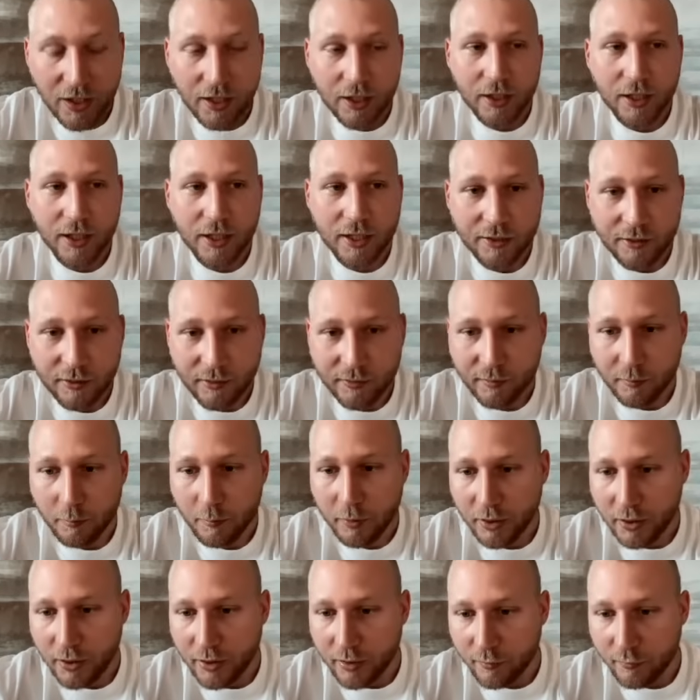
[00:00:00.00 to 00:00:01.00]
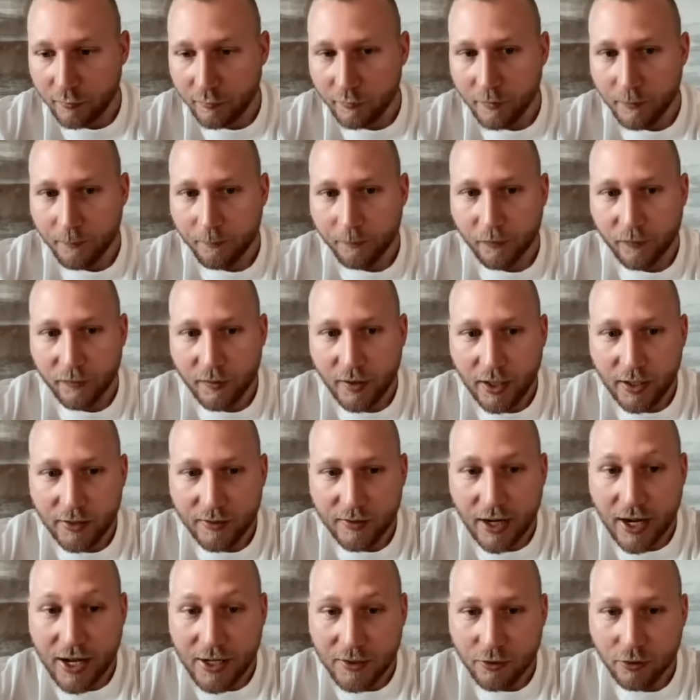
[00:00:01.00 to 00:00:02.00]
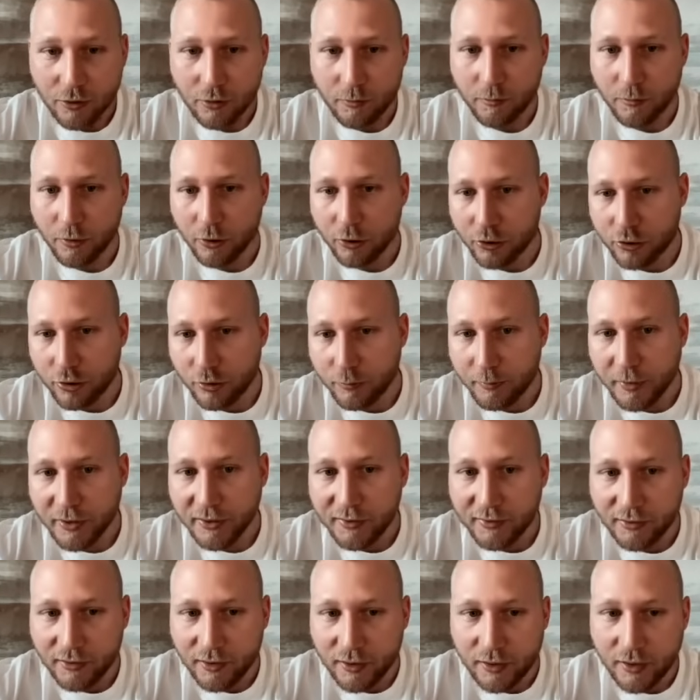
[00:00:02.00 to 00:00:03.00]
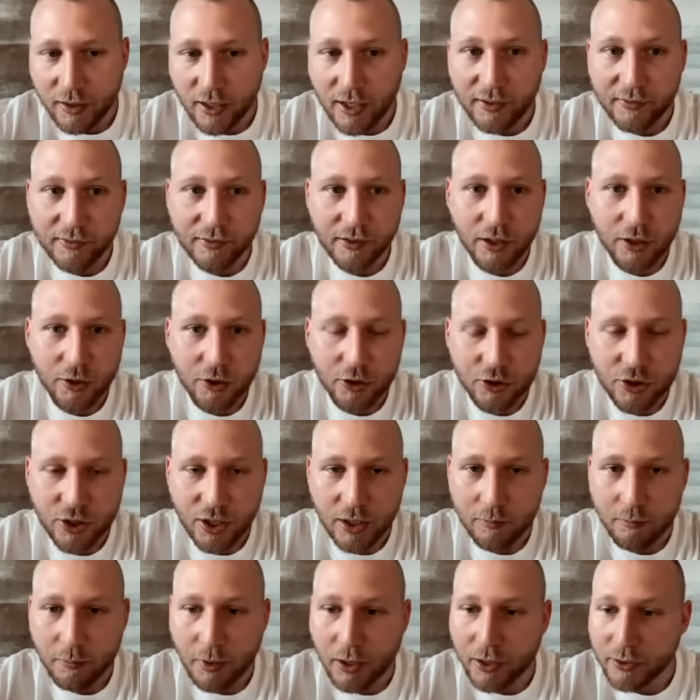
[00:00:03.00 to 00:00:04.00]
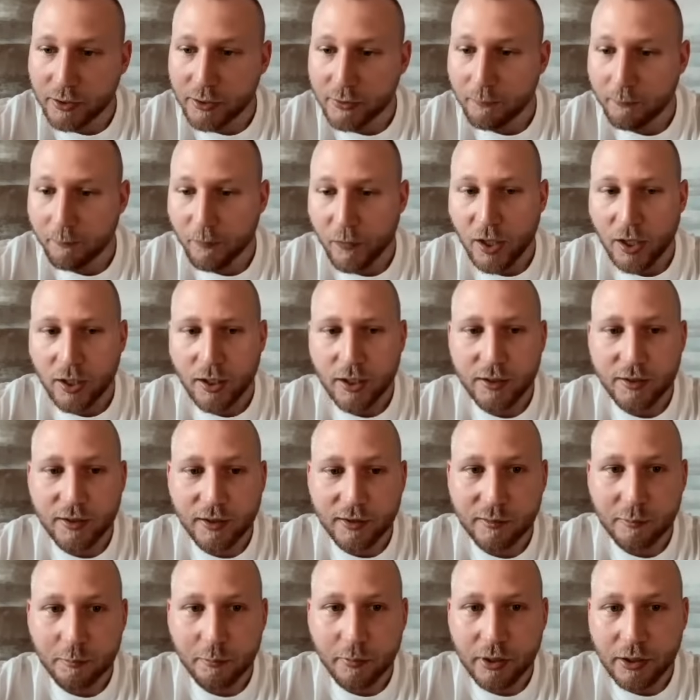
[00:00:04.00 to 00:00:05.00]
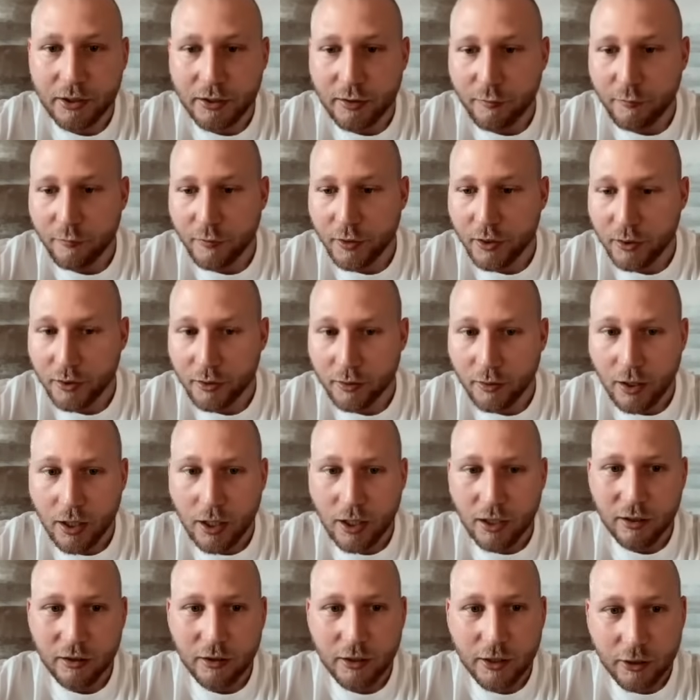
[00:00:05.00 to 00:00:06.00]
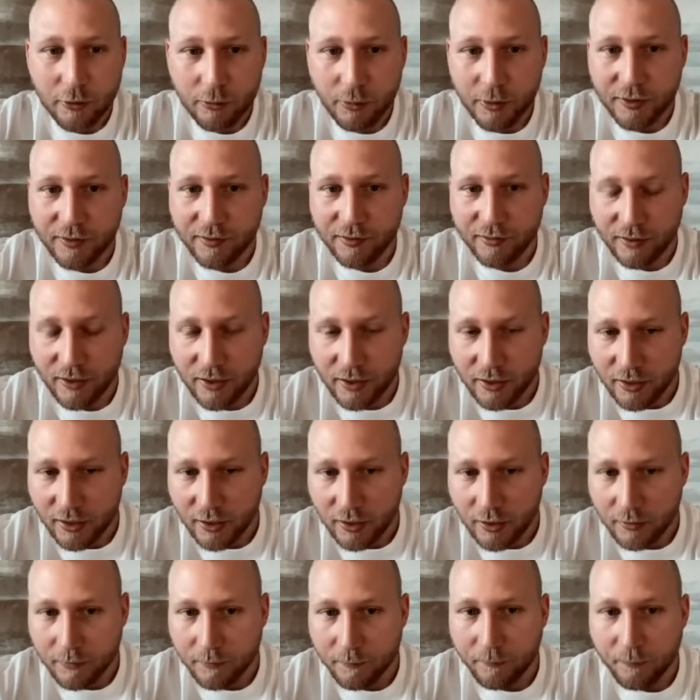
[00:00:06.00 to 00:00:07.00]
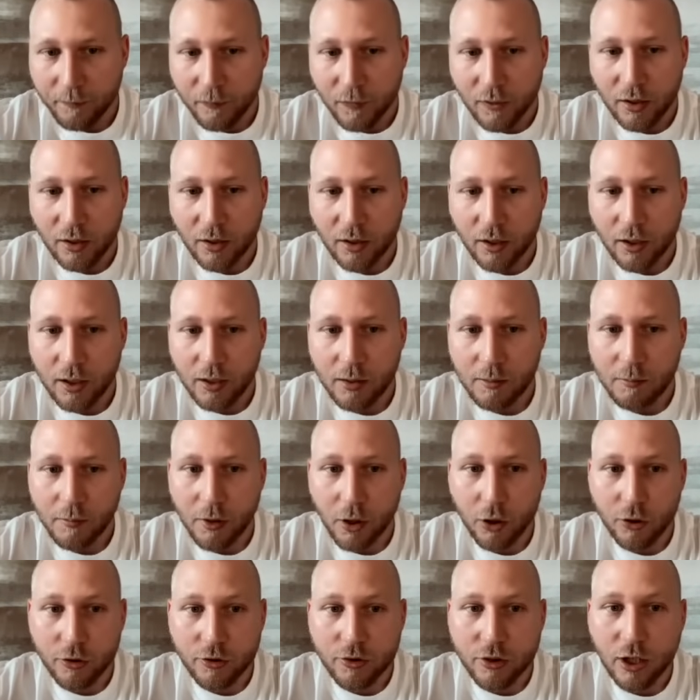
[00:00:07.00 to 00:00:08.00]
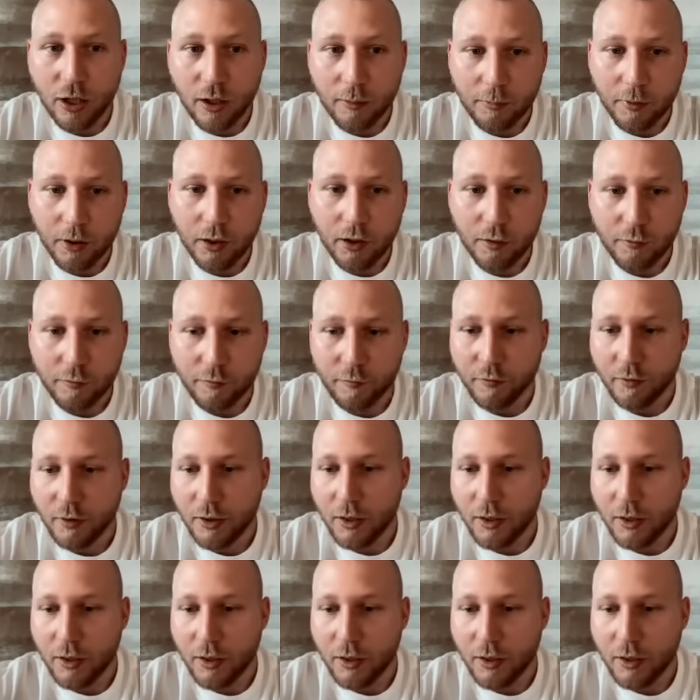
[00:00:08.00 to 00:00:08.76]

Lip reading: He doesn't believe that Atom should be seen as interchain money. He doesn't believe in liquid staking on top of